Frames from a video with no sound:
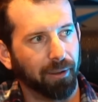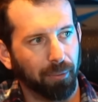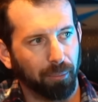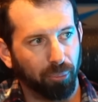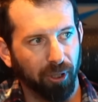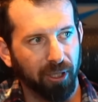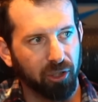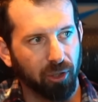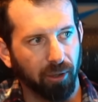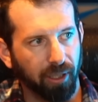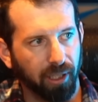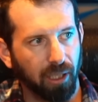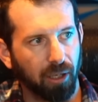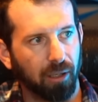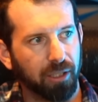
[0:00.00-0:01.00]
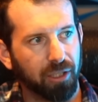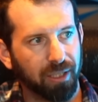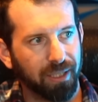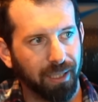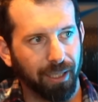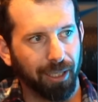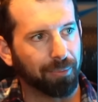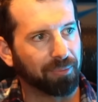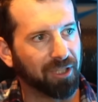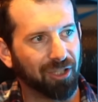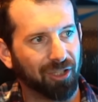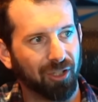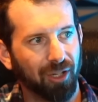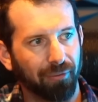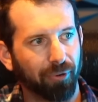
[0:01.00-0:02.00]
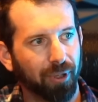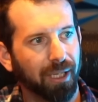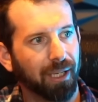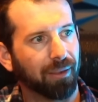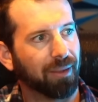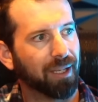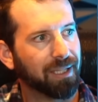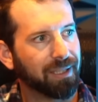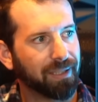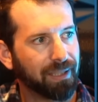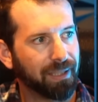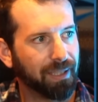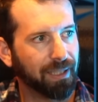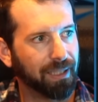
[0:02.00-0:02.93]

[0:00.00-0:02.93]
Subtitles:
British archaeologists ended up discovering this